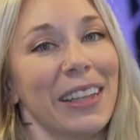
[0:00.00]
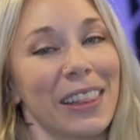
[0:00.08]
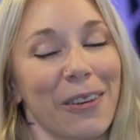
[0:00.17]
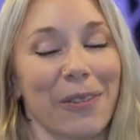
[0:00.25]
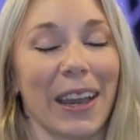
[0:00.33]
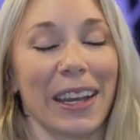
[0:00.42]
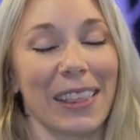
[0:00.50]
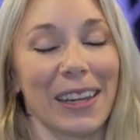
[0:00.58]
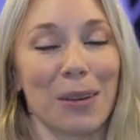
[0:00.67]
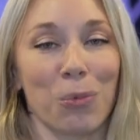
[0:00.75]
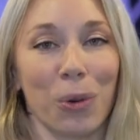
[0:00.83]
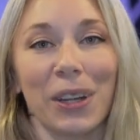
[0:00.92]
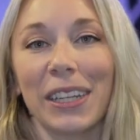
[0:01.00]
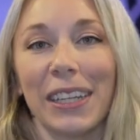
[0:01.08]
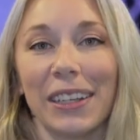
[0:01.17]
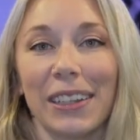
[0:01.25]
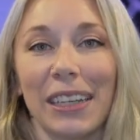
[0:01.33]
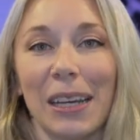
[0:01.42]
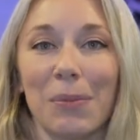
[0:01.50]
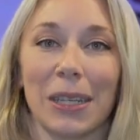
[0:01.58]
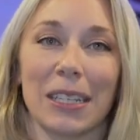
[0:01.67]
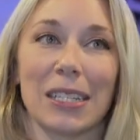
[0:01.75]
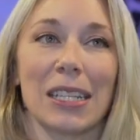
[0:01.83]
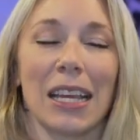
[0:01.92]
the fact that I'm working on that,
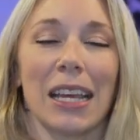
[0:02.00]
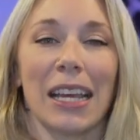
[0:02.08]
because